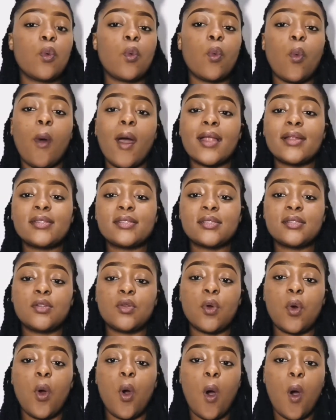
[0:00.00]
what
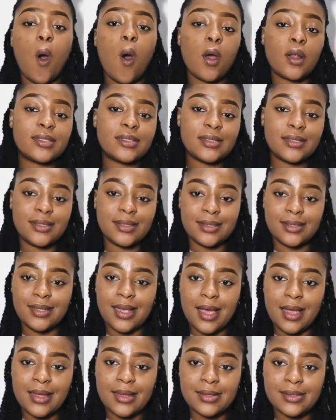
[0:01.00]
your heart
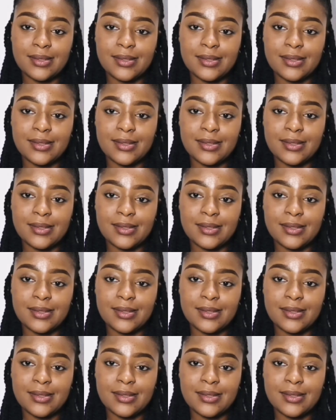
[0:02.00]
desires,